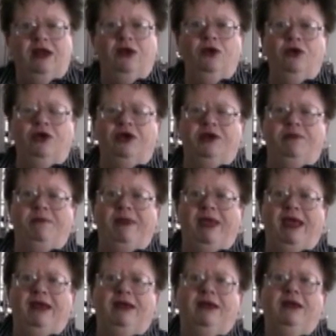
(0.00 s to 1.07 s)
at Hood,
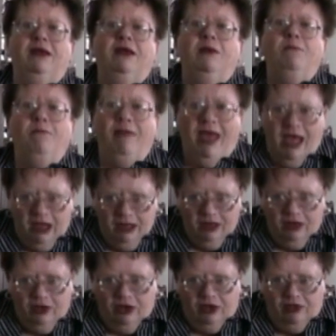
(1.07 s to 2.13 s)
met
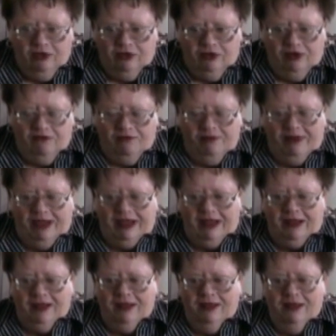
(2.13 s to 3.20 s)
another of
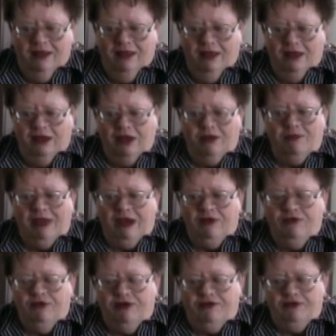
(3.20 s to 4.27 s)
my
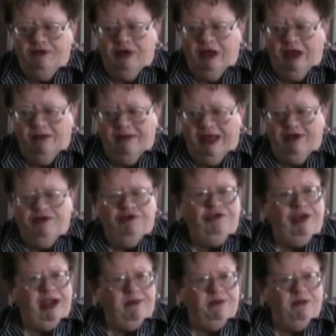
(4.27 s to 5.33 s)
mentors, Major
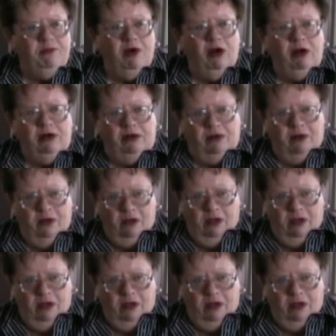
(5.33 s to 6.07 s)
James Martin,